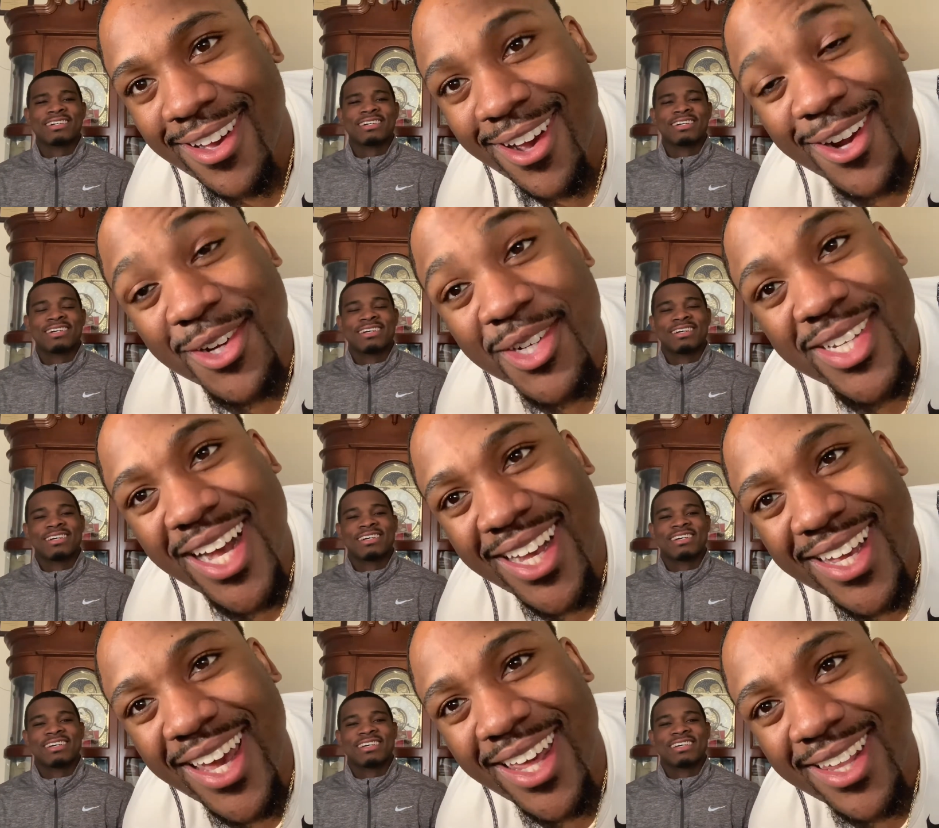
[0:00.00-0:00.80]
Speaker 1: Are you
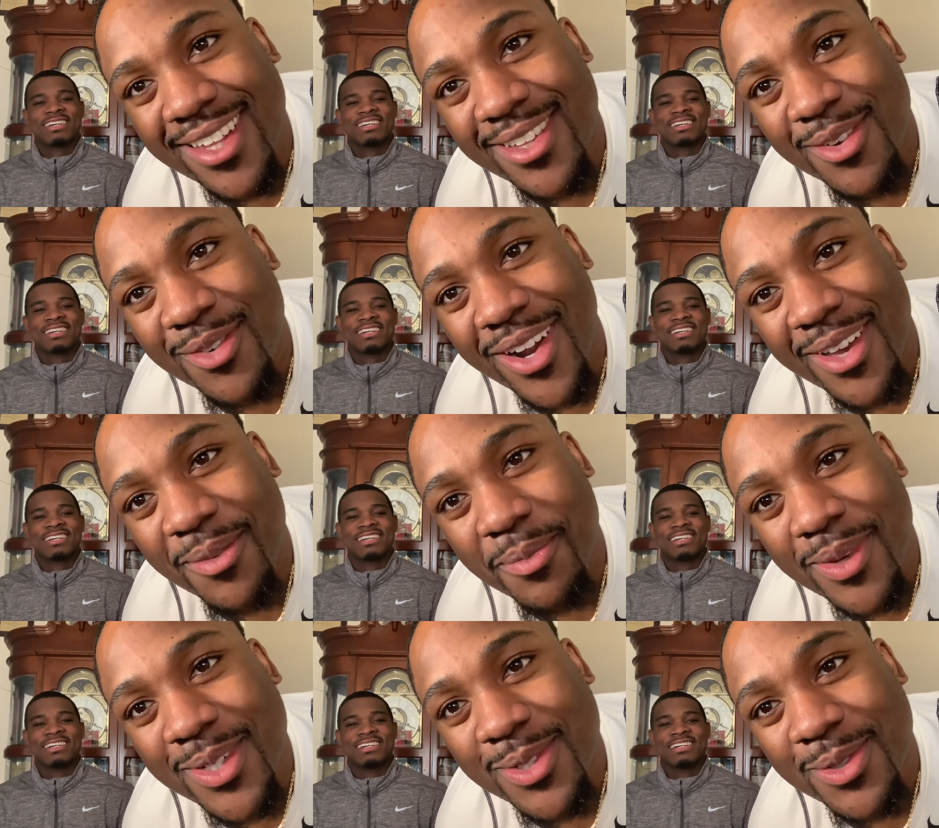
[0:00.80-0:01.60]
not gaining the
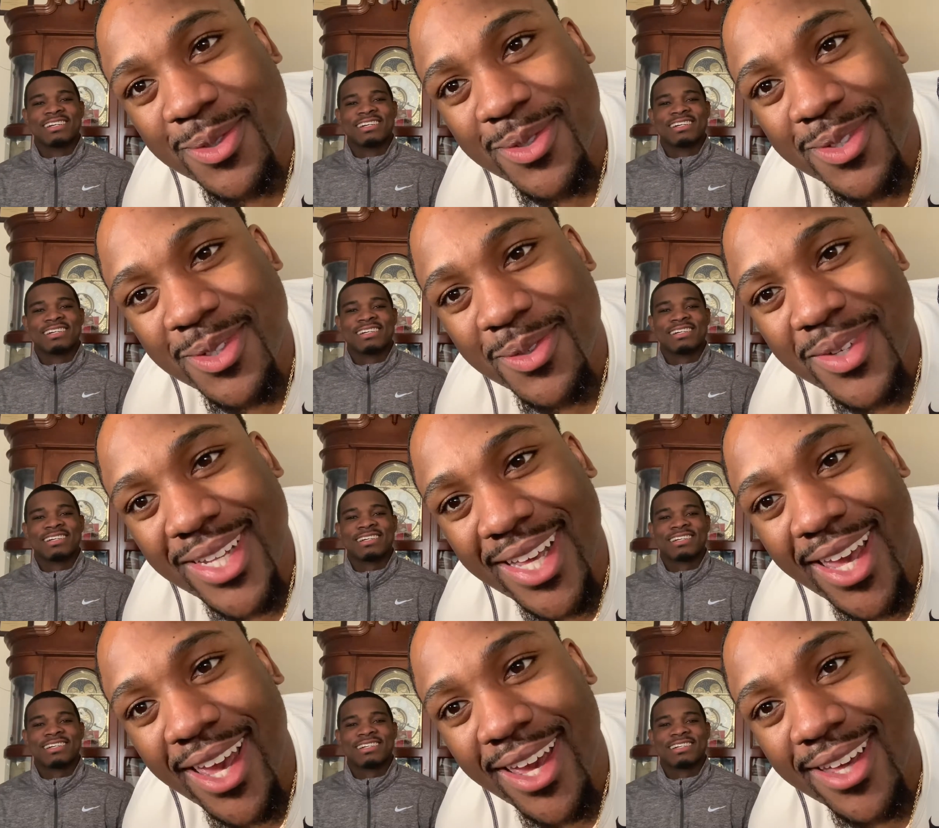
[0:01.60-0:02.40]
right muscles you want
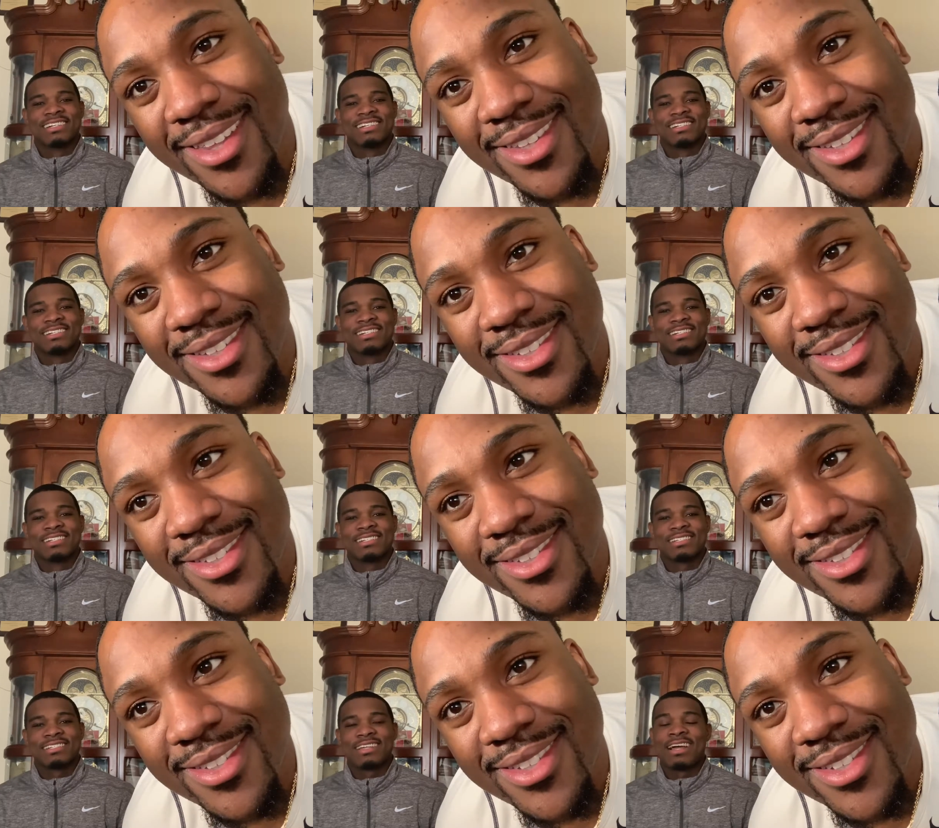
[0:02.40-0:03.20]
to gain?
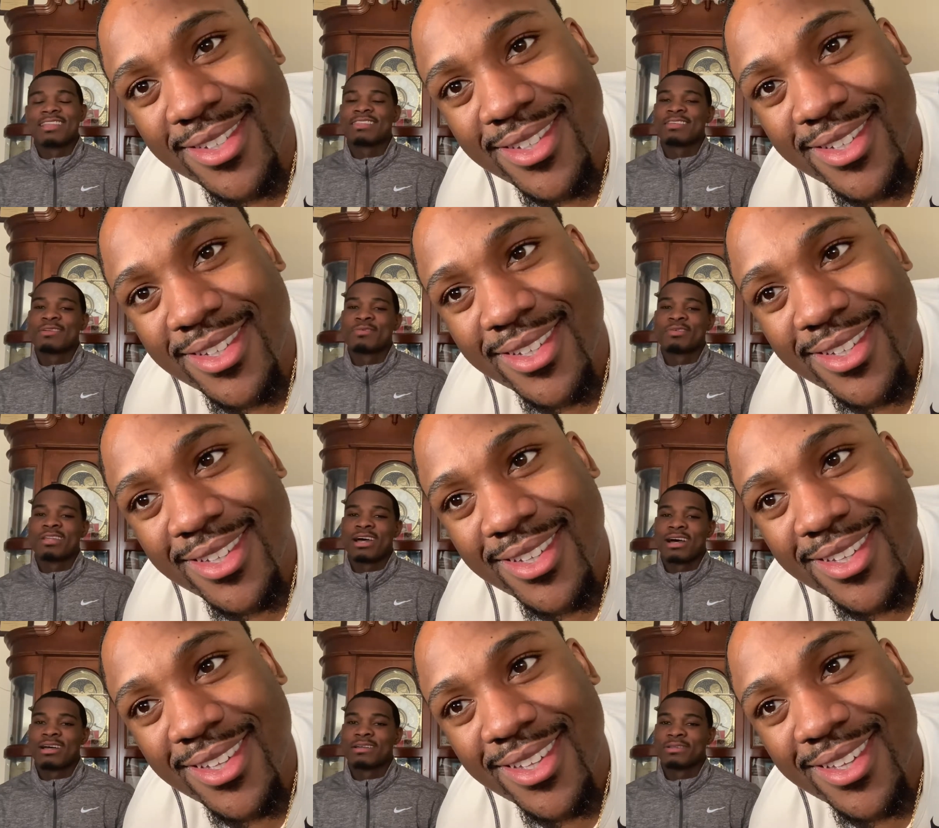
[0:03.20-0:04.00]
I think we're
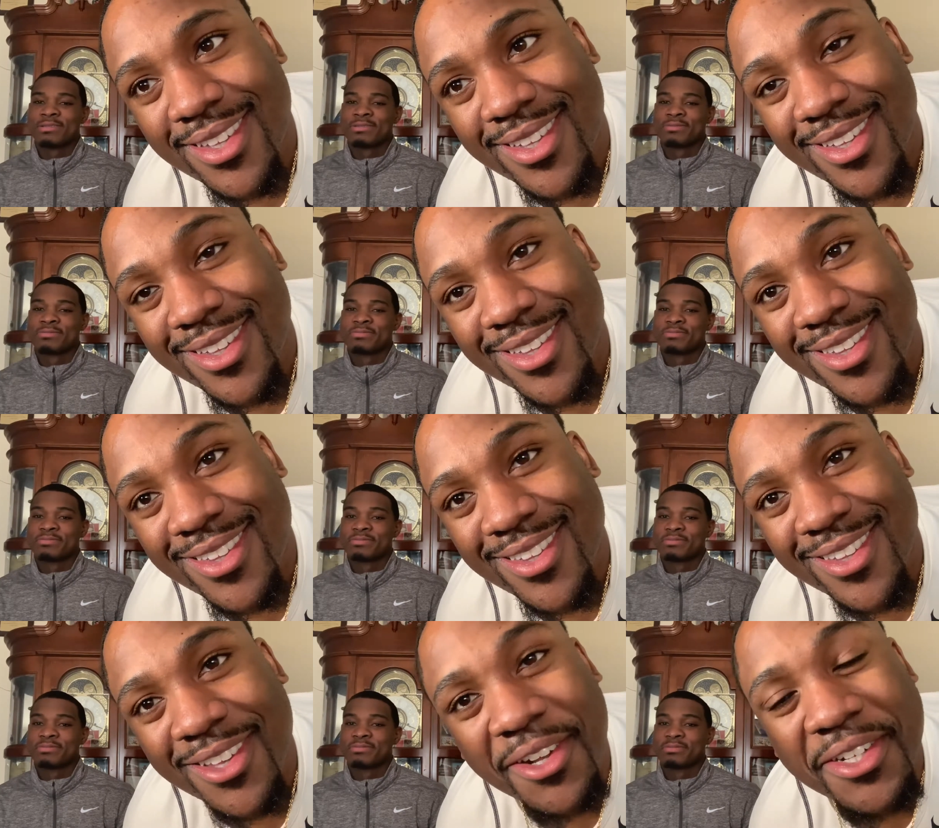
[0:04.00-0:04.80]
not.
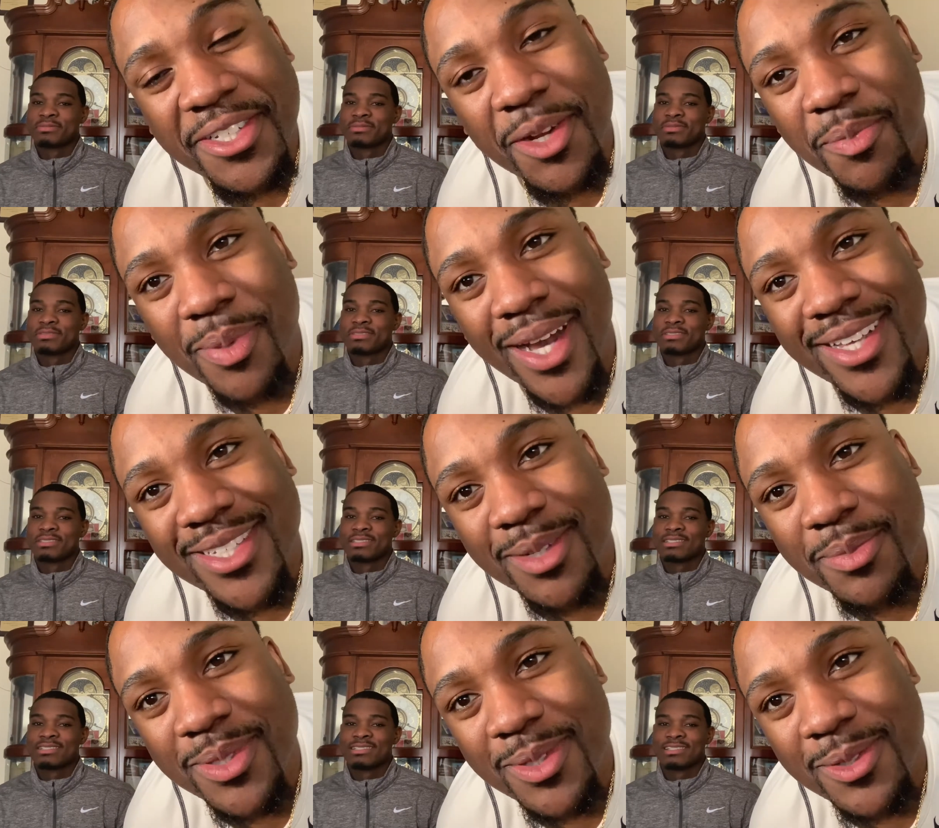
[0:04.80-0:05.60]
Is your
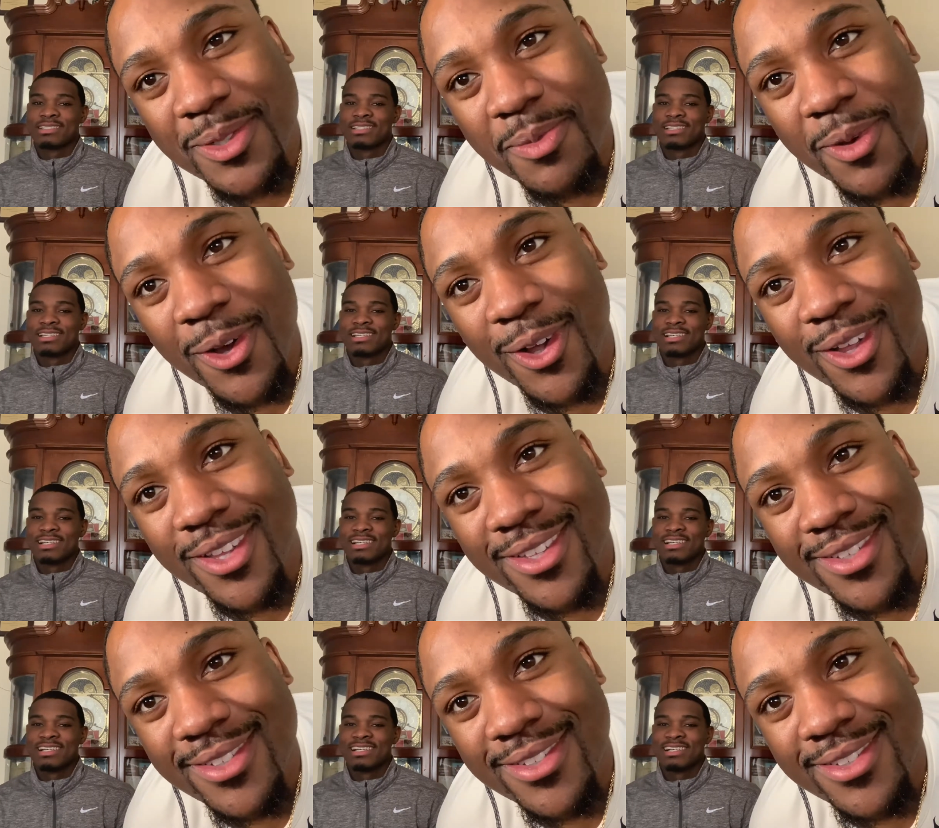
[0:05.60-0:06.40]
bicep still
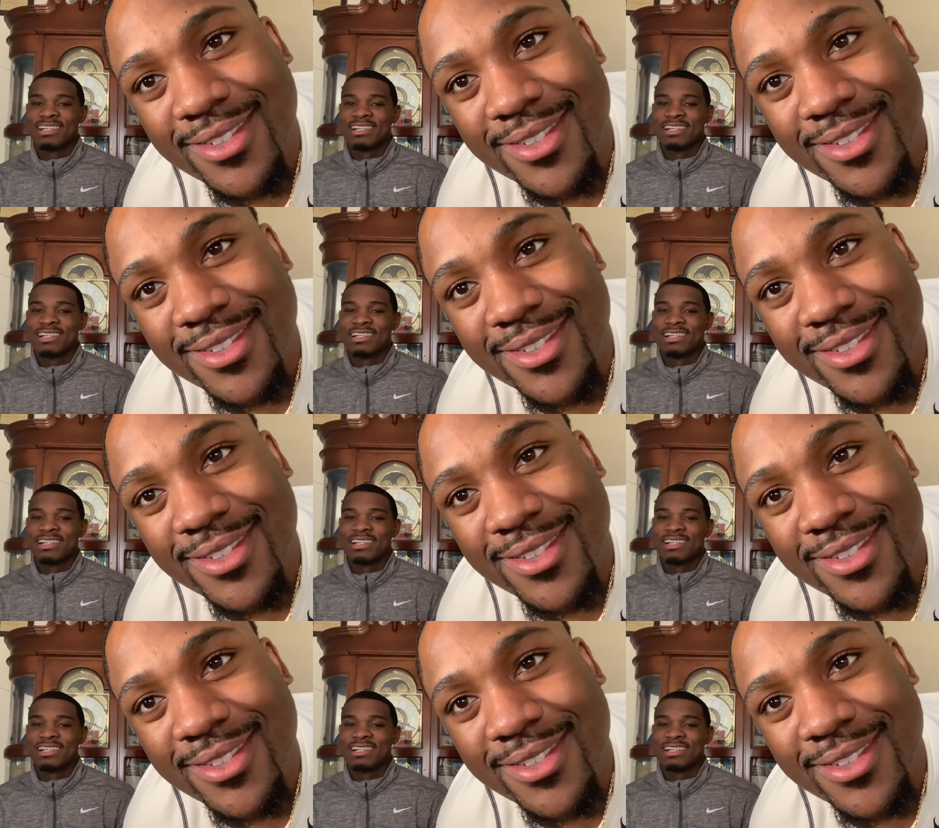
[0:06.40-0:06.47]
small?